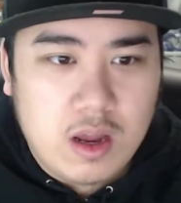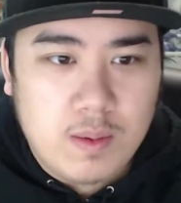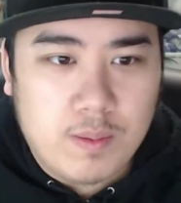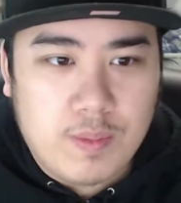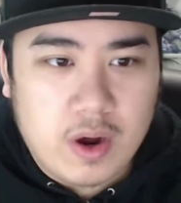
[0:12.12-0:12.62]

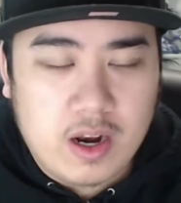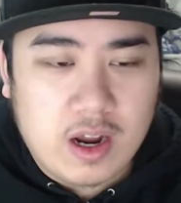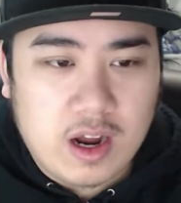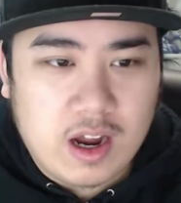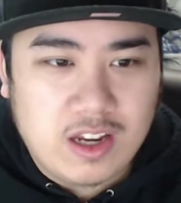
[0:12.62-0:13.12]
But uh,
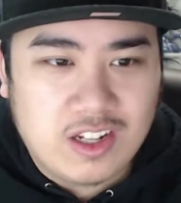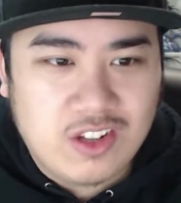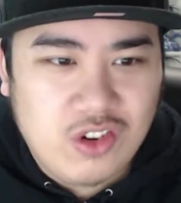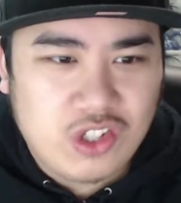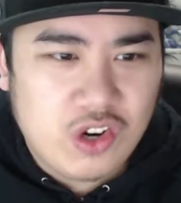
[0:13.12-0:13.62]
I just
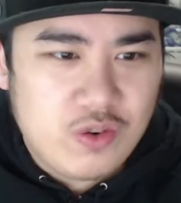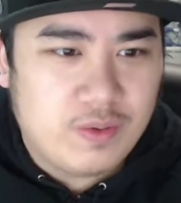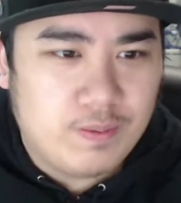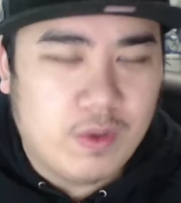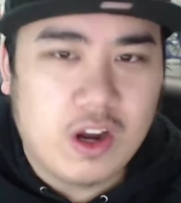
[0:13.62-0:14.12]
don't show it
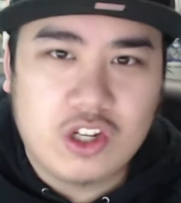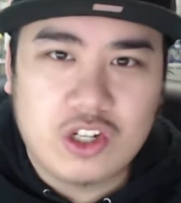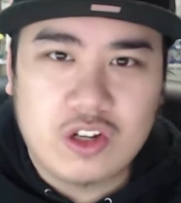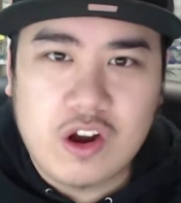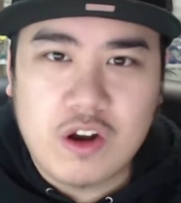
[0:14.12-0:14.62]
much
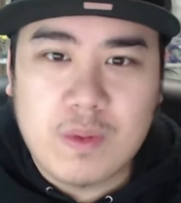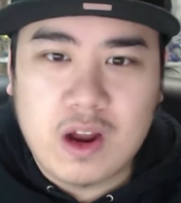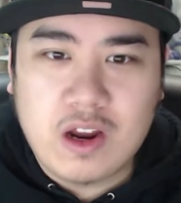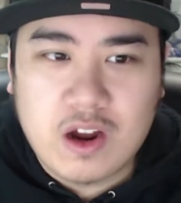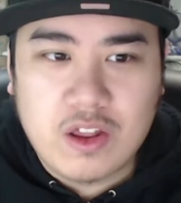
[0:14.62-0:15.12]
on my
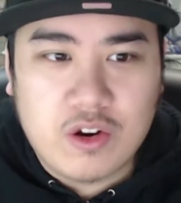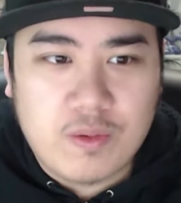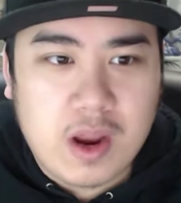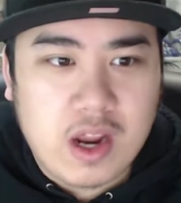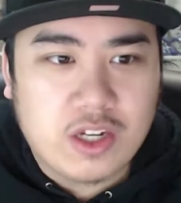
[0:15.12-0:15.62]
other
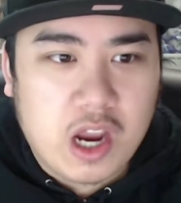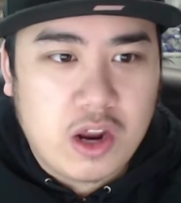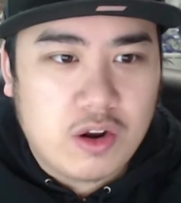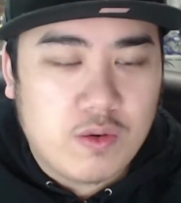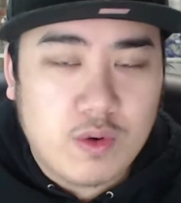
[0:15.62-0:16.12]
main
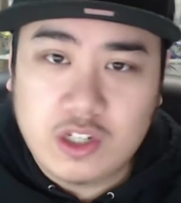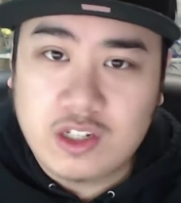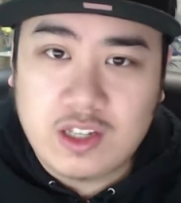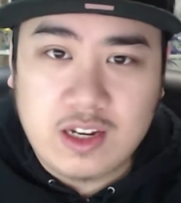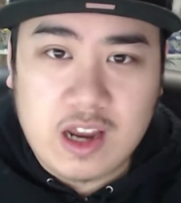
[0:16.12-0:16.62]
channel, which is
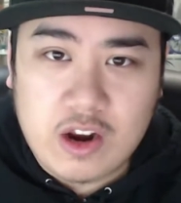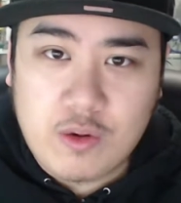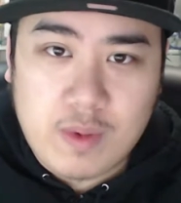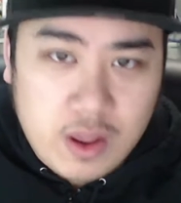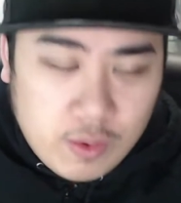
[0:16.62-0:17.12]
T-Dyno,
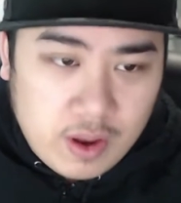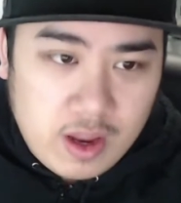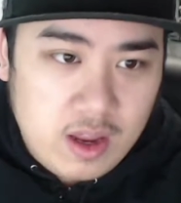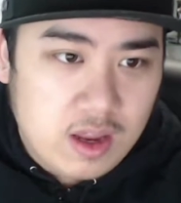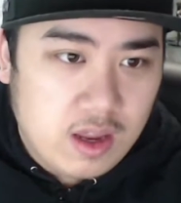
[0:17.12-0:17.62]
by the way.
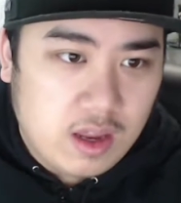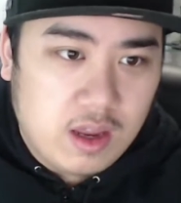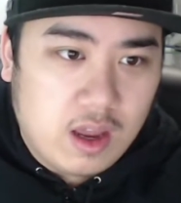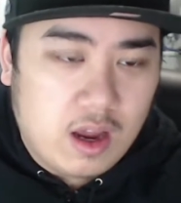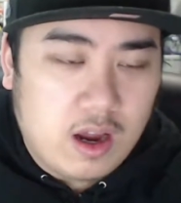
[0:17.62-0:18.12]

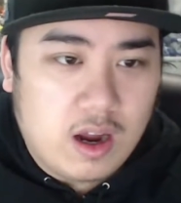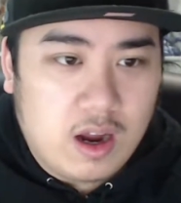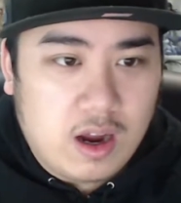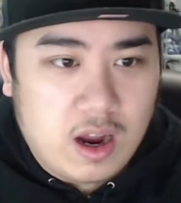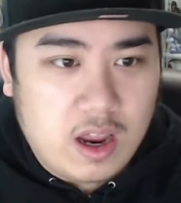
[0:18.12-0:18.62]
Uh,
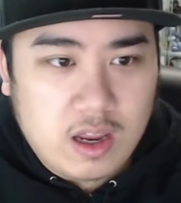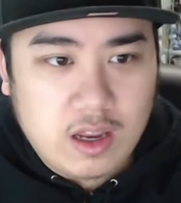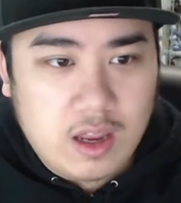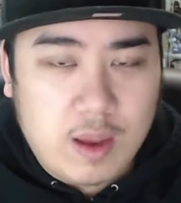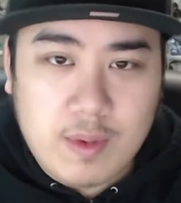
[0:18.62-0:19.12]
I
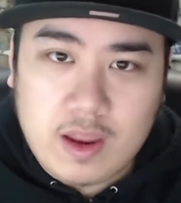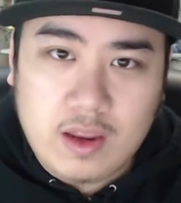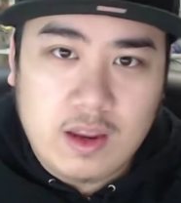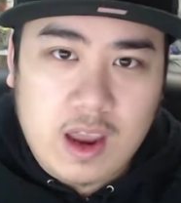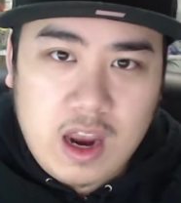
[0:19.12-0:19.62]
am a
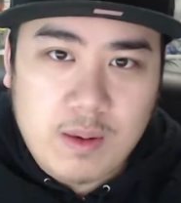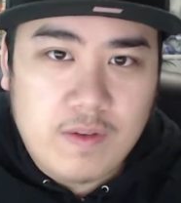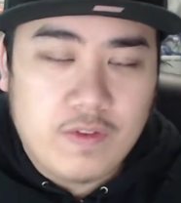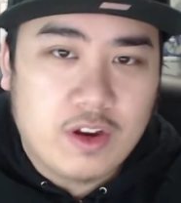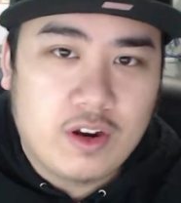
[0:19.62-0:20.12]
anime
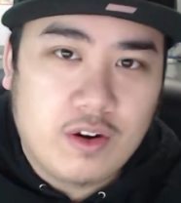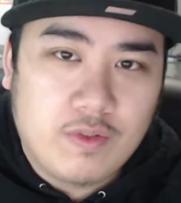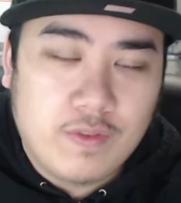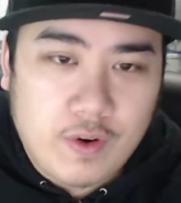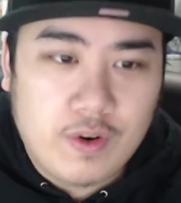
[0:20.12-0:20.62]
figure
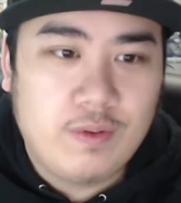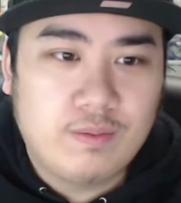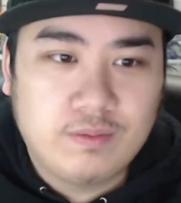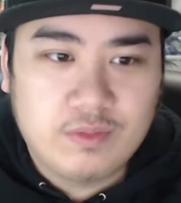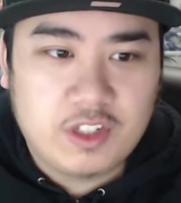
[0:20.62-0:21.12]
reviewer,
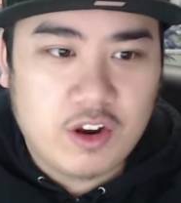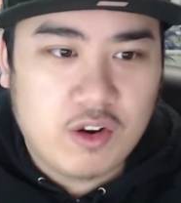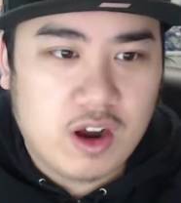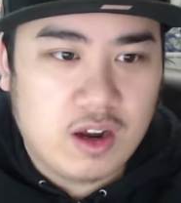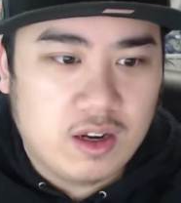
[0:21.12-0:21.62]
so
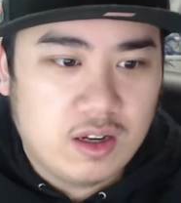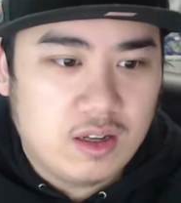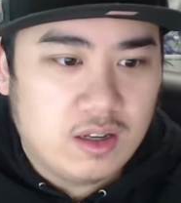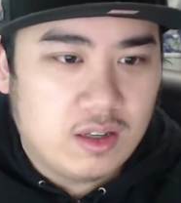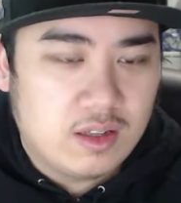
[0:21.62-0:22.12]
uh,
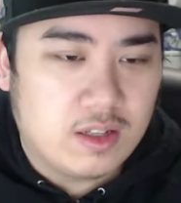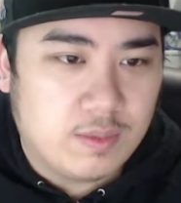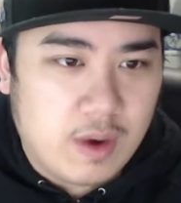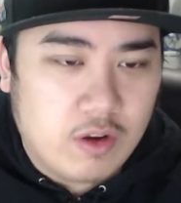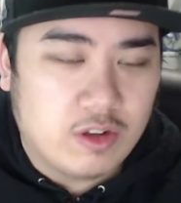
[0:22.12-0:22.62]
this is
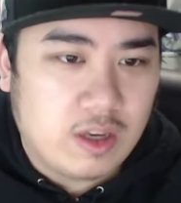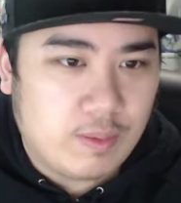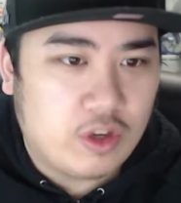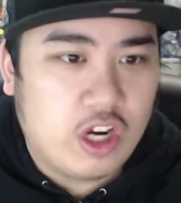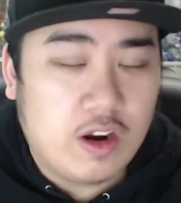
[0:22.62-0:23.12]
my own
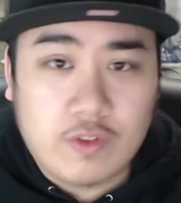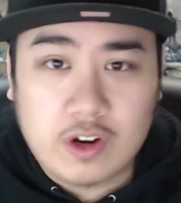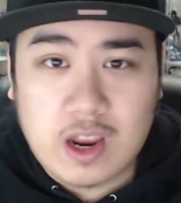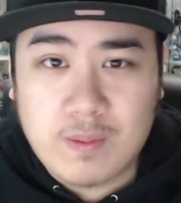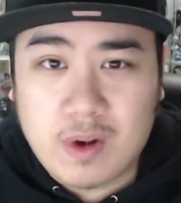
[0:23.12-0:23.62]
separate channel for
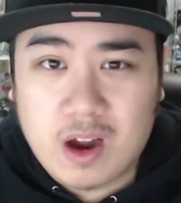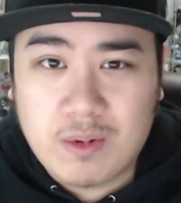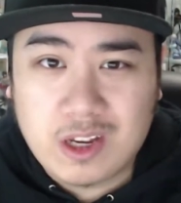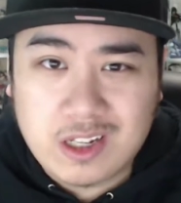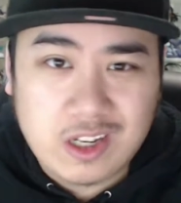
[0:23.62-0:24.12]
K-pop
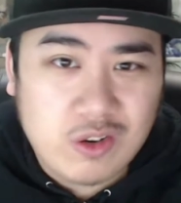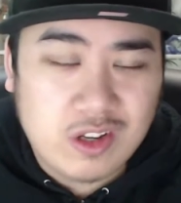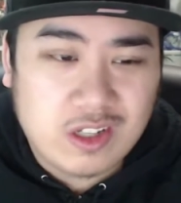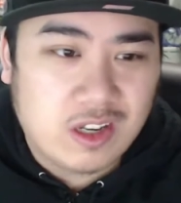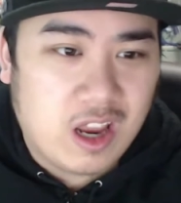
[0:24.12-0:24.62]
because I do
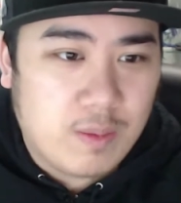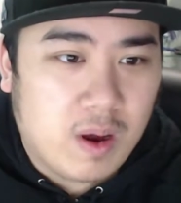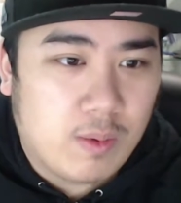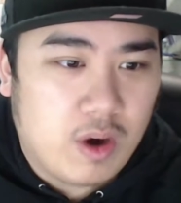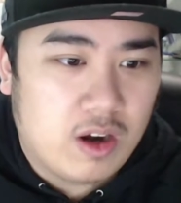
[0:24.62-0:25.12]
listen to
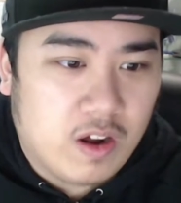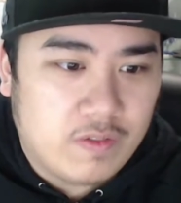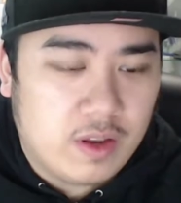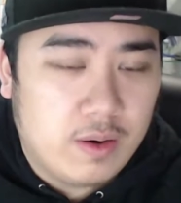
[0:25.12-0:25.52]
K-pop quite often.